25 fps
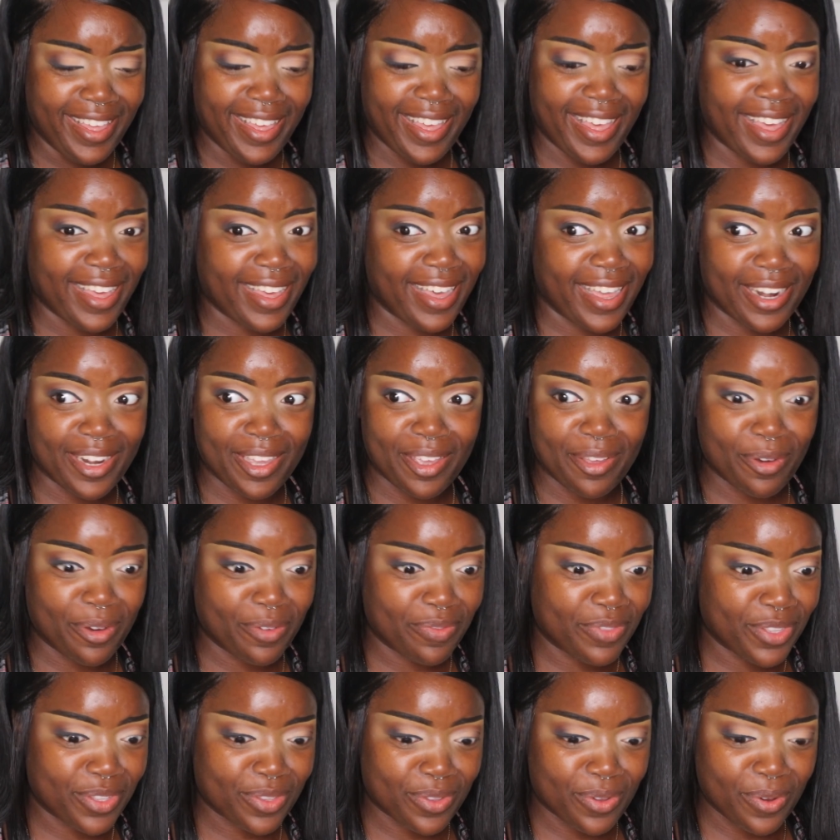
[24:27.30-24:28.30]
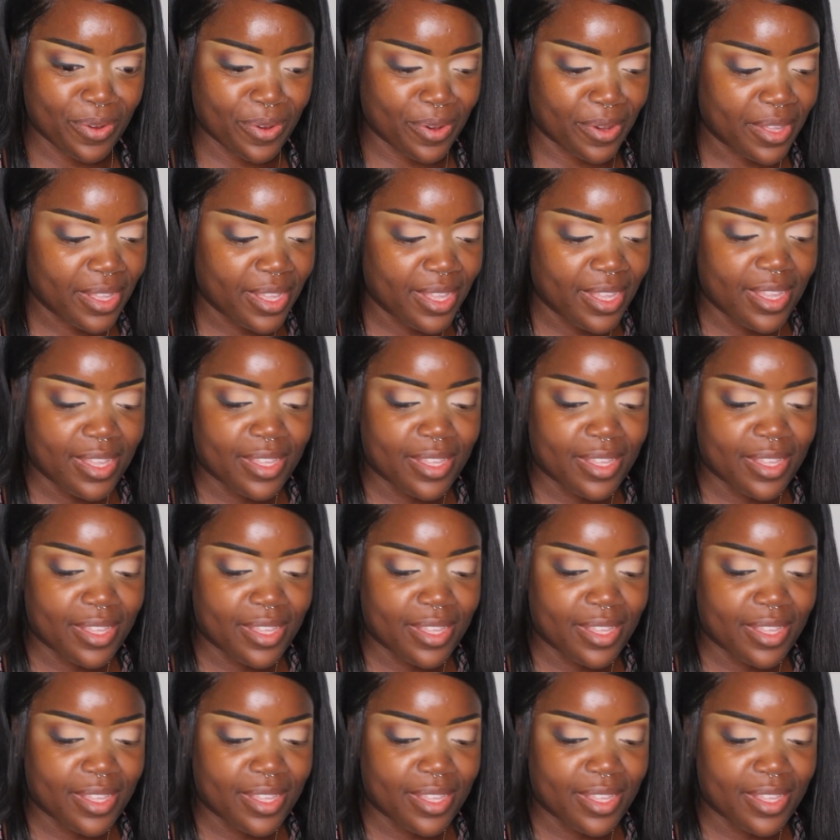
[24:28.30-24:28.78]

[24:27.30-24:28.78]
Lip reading: I gotta get off this call.